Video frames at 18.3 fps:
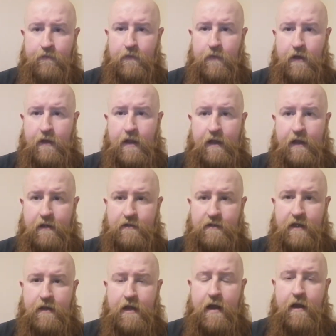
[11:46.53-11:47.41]
and like I
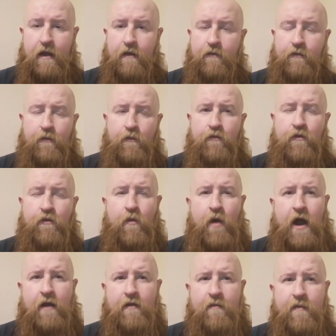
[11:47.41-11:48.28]
said, uh, from
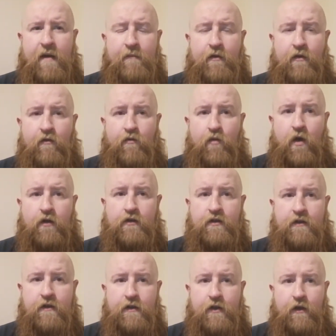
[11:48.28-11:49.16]
what I remember of
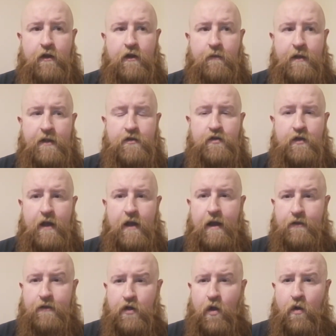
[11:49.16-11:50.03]
watching the documentary,
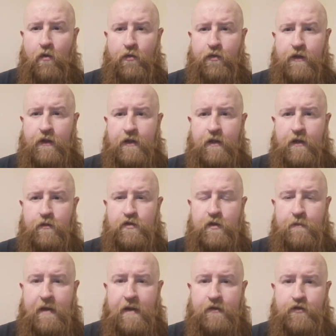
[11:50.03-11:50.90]
I don't think there was
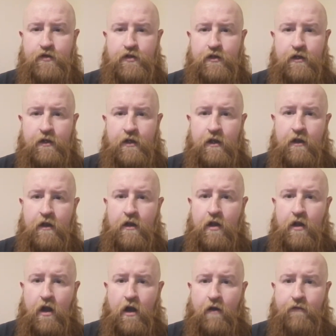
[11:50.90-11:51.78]
a mention
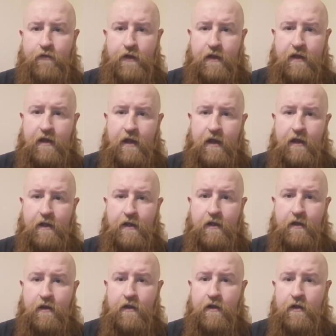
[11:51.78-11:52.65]
of the
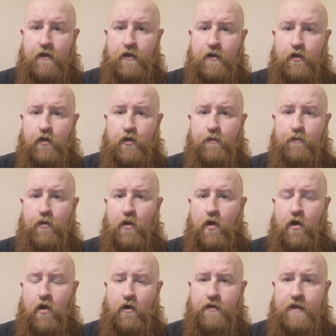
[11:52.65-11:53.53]
kid who
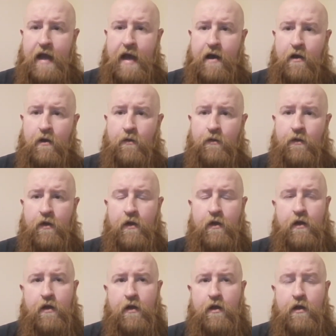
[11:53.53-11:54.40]
brought down
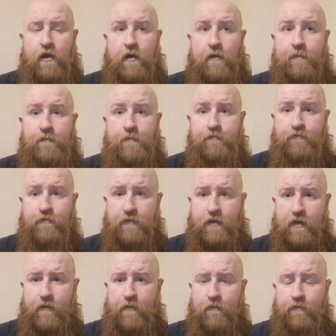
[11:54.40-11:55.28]
um,
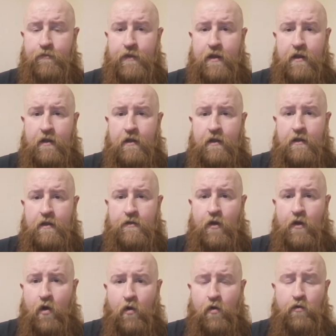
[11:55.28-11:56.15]
the
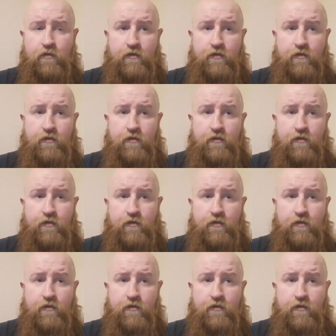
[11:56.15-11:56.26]
the whole.